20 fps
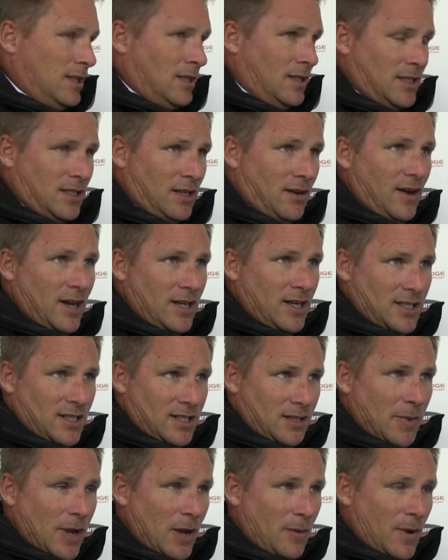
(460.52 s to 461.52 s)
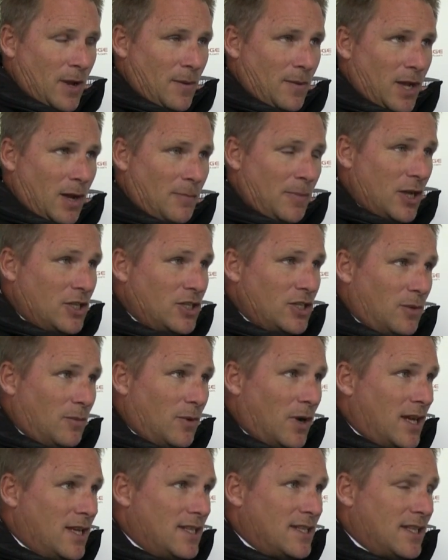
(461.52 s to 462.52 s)
the directors about where we are budget
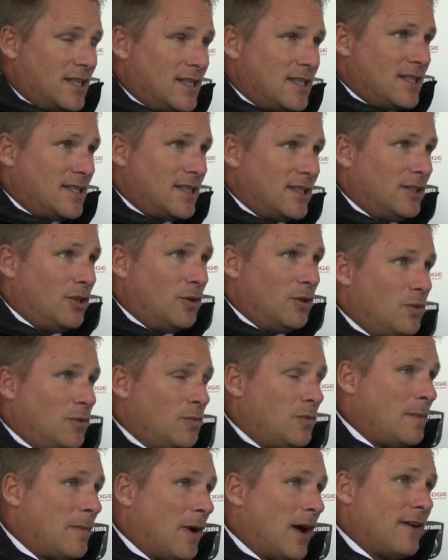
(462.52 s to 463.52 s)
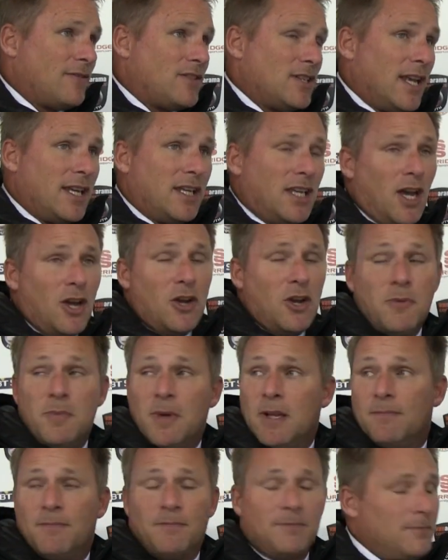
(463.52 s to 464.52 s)
wise and who we might have to let go,
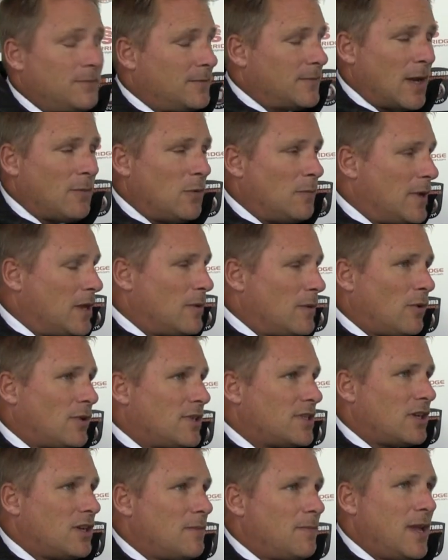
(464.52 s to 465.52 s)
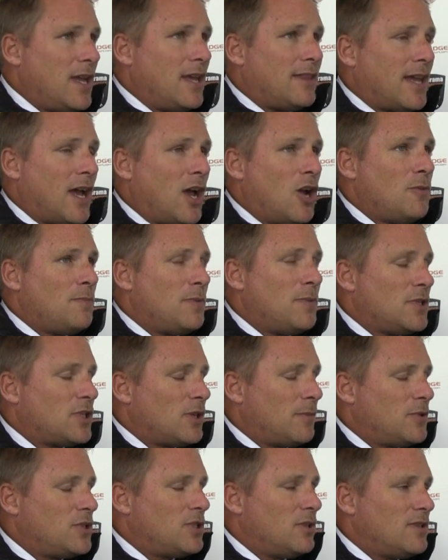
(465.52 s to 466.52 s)
but that will be what it's going to be, and that opens
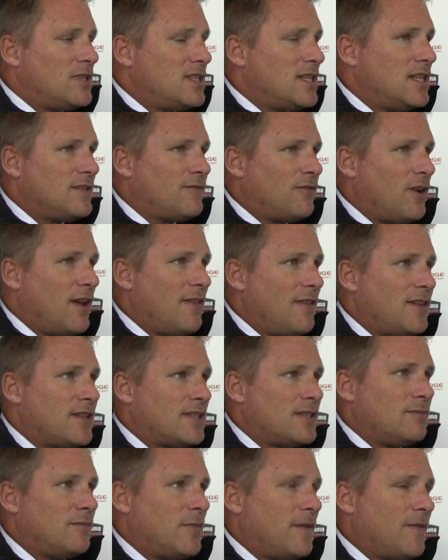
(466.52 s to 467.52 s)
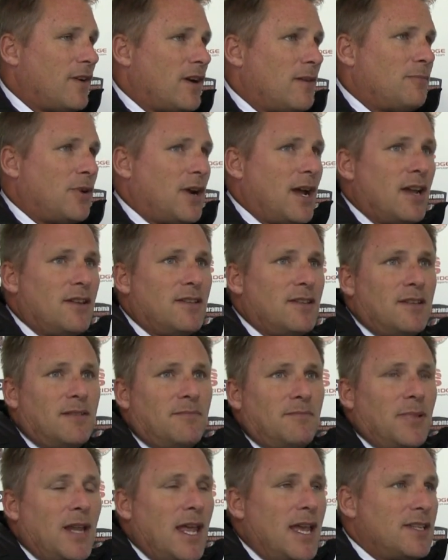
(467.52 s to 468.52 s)
opportunities for others. And we're very proud
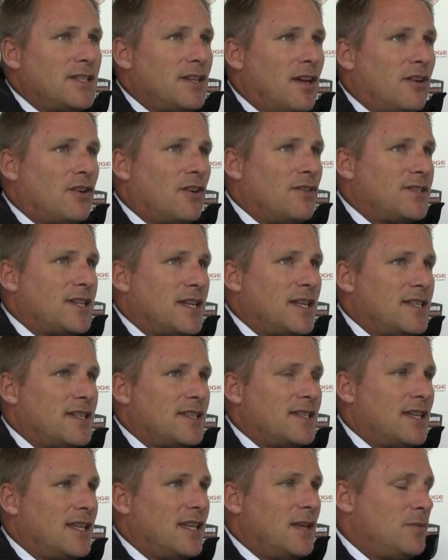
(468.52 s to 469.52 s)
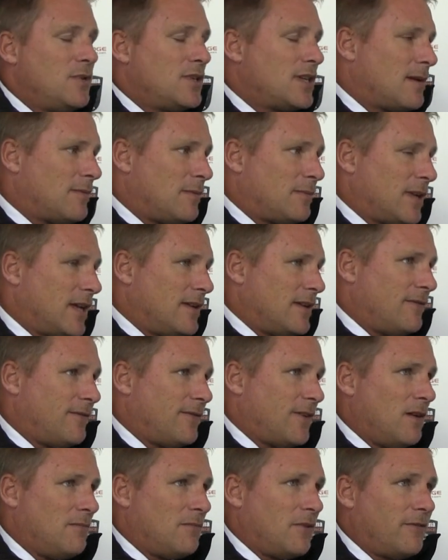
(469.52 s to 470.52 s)
that players are contacting us saying they would come and play for
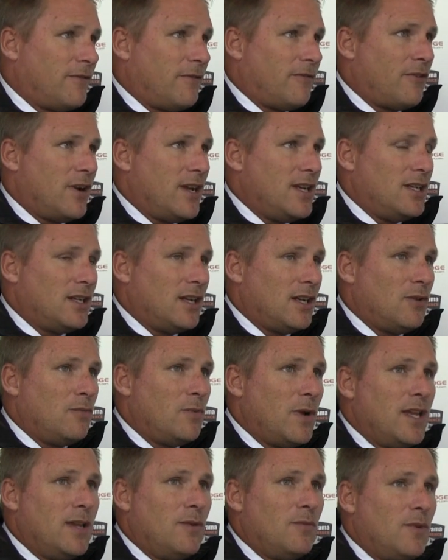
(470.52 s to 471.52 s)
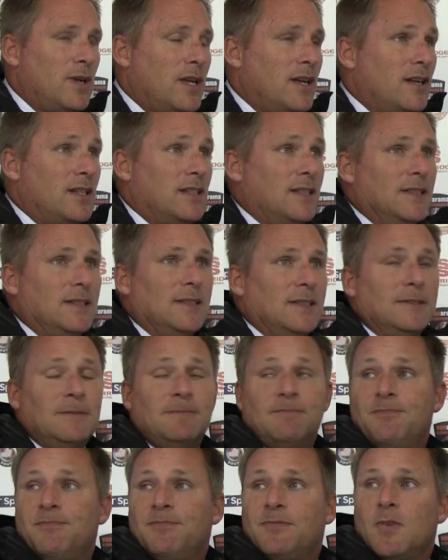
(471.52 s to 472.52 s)
Farnborough for free. You know,
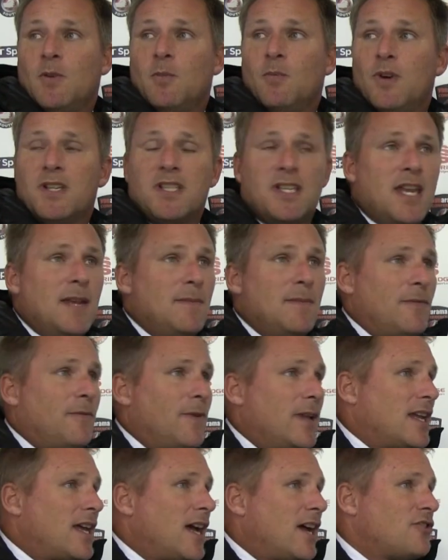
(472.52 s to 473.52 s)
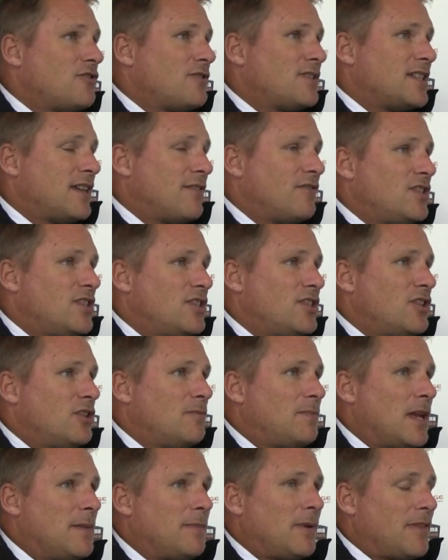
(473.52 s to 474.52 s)
we're a team. If we get
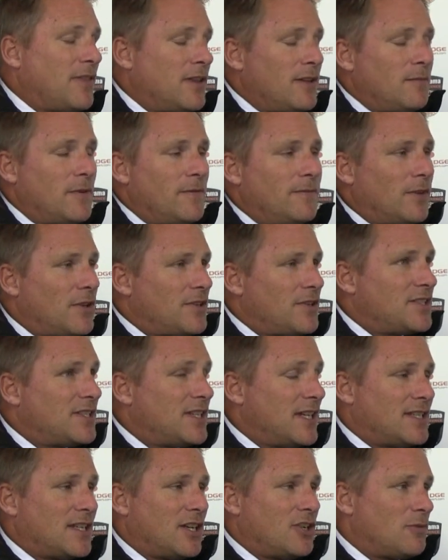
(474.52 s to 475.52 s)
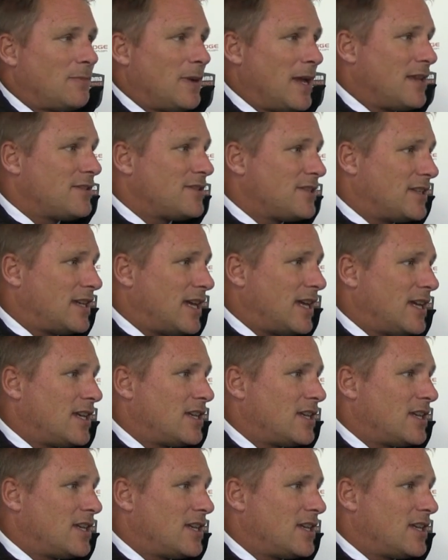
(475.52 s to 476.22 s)
172 people, I think we've lost £600 today,